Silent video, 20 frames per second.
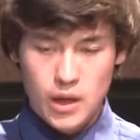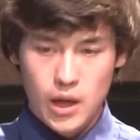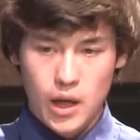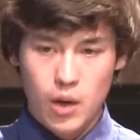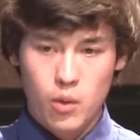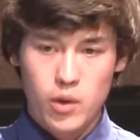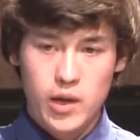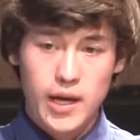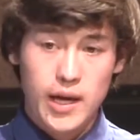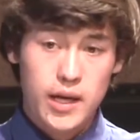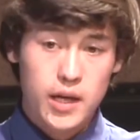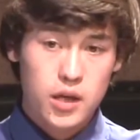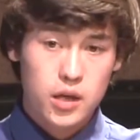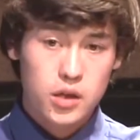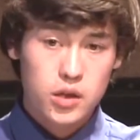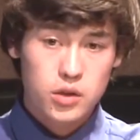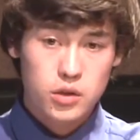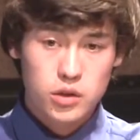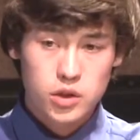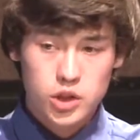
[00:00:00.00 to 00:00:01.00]
And we
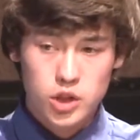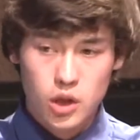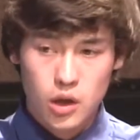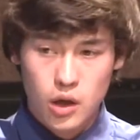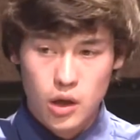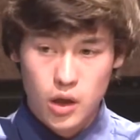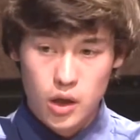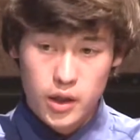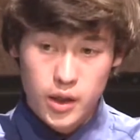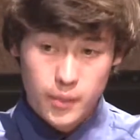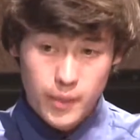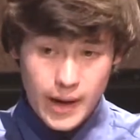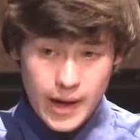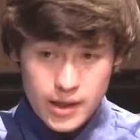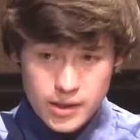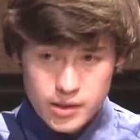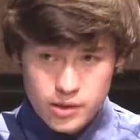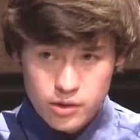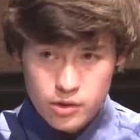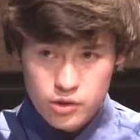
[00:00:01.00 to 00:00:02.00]
added
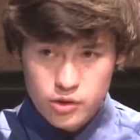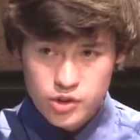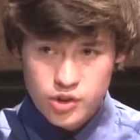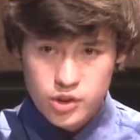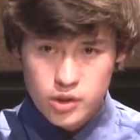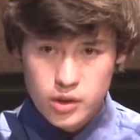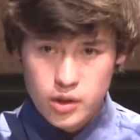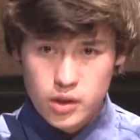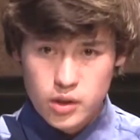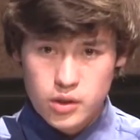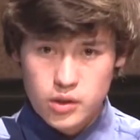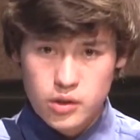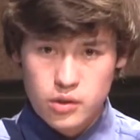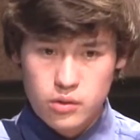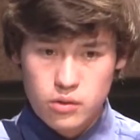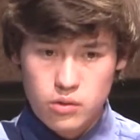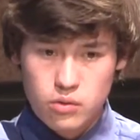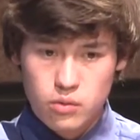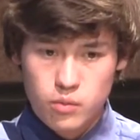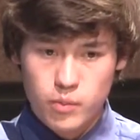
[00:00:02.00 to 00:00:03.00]
capacitors
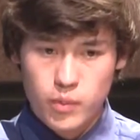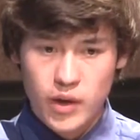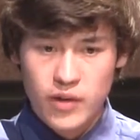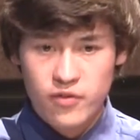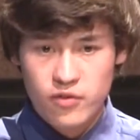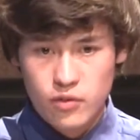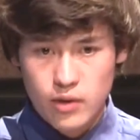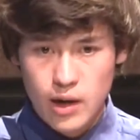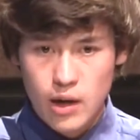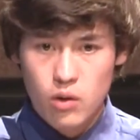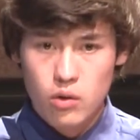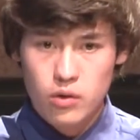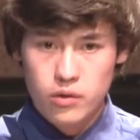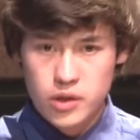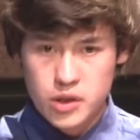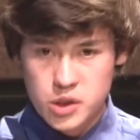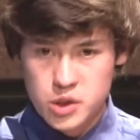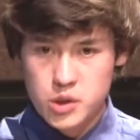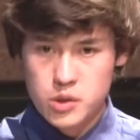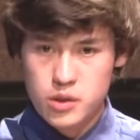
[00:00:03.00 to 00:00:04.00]
to buffer out
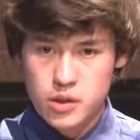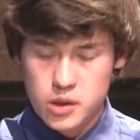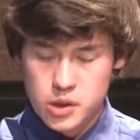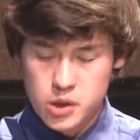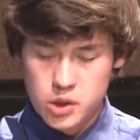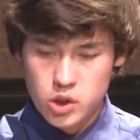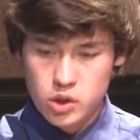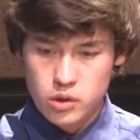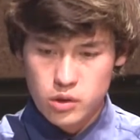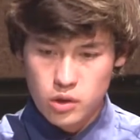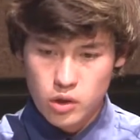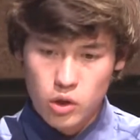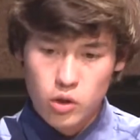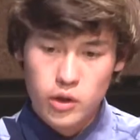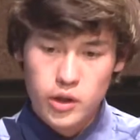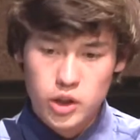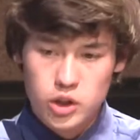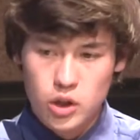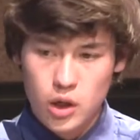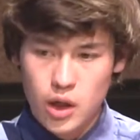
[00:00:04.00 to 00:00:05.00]
this
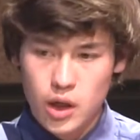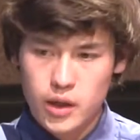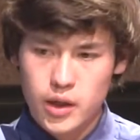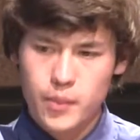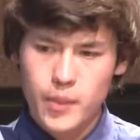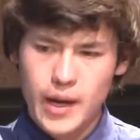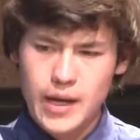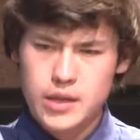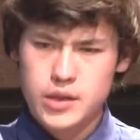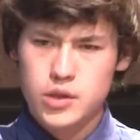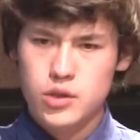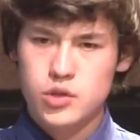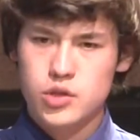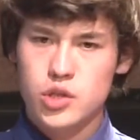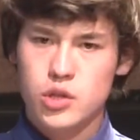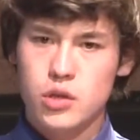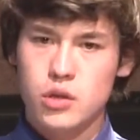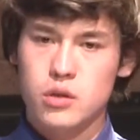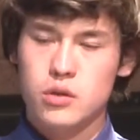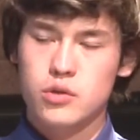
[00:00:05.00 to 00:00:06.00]
current draw.
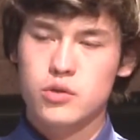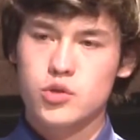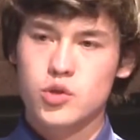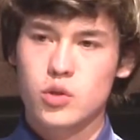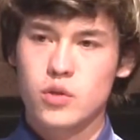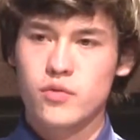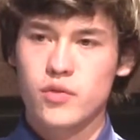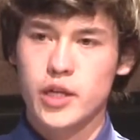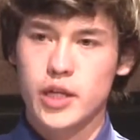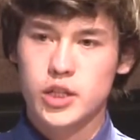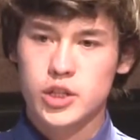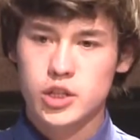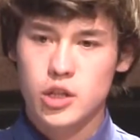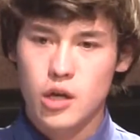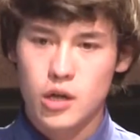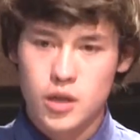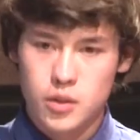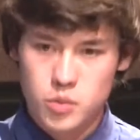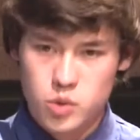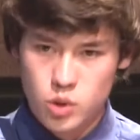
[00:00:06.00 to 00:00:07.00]
Capacitors are sort of like
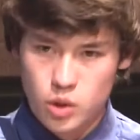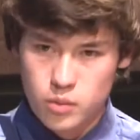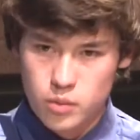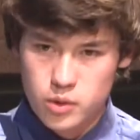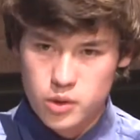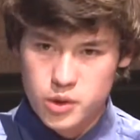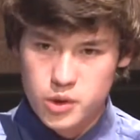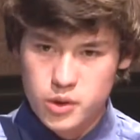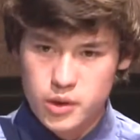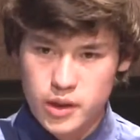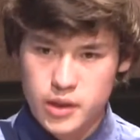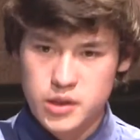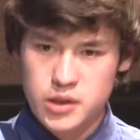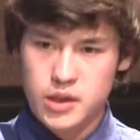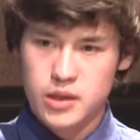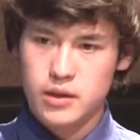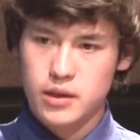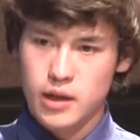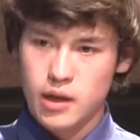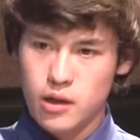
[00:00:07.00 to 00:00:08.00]
shock absorbers. They
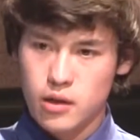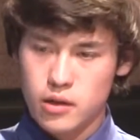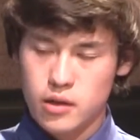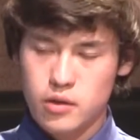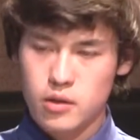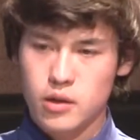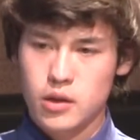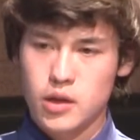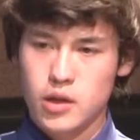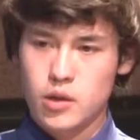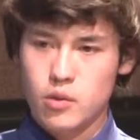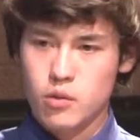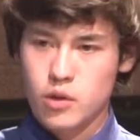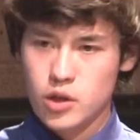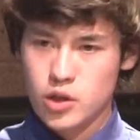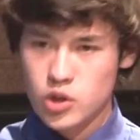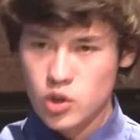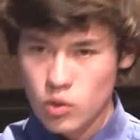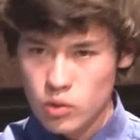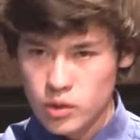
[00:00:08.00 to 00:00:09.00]
sit there, and when
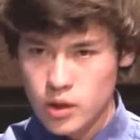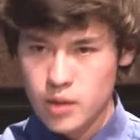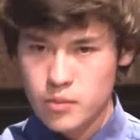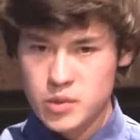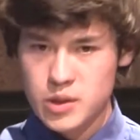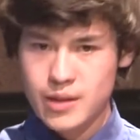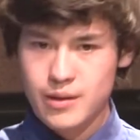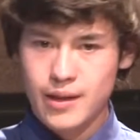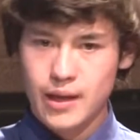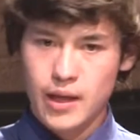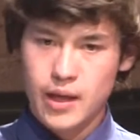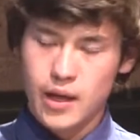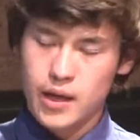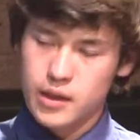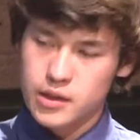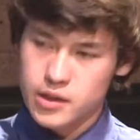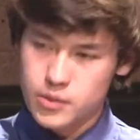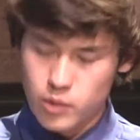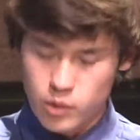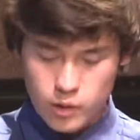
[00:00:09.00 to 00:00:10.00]
a jolt comes in, they
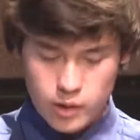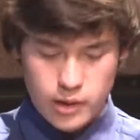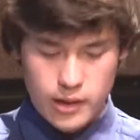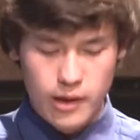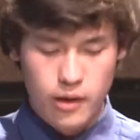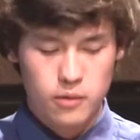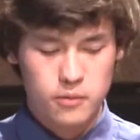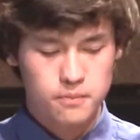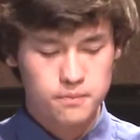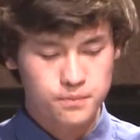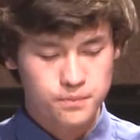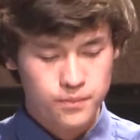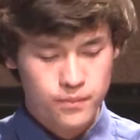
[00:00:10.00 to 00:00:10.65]
kind of smooth it out.